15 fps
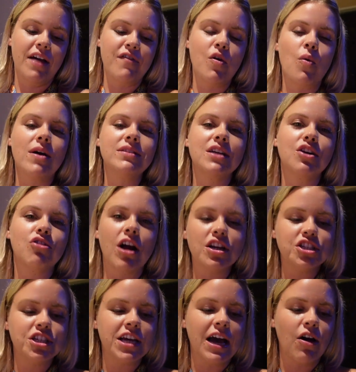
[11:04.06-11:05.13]
If it wasn't
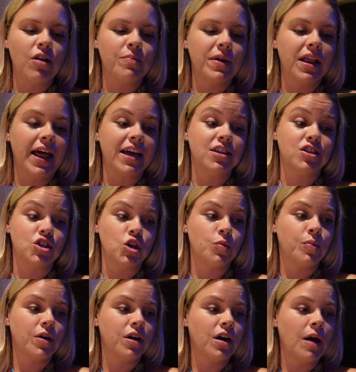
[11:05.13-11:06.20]
crunchy, I would be like
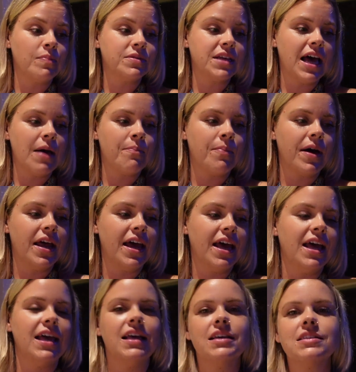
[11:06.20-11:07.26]
super upset, but
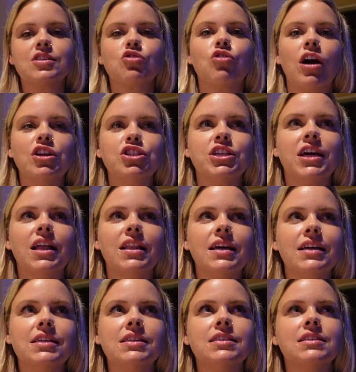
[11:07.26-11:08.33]
it is crunchy at
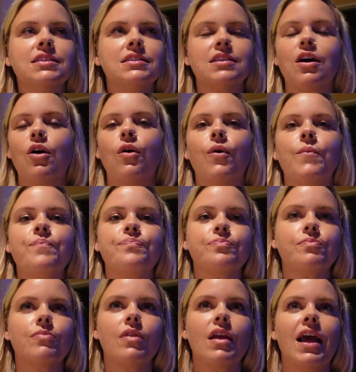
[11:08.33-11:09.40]
least, so
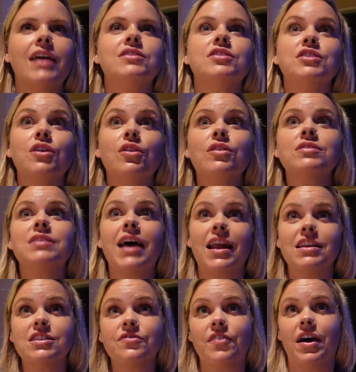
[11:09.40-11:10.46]
it's still
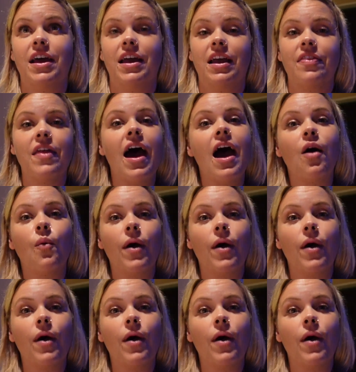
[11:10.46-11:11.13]
satisfying in that